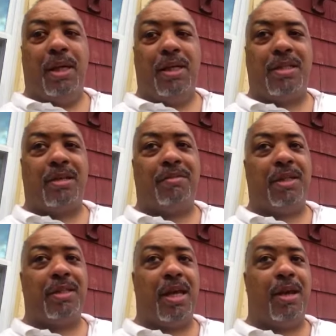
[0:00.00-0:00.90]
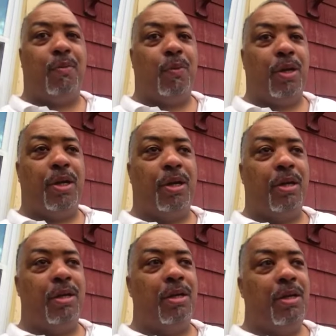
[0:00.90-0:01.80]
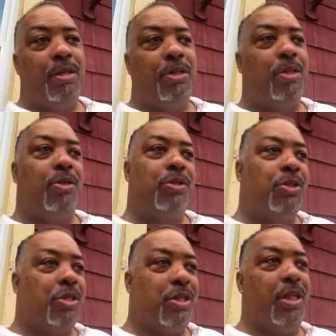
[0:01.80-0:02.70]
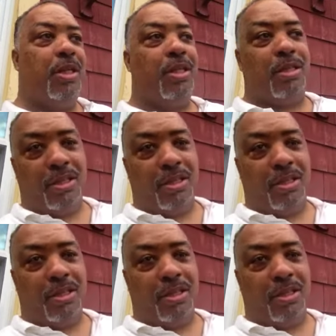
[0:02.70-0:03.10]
and stuff like that, where you just need it to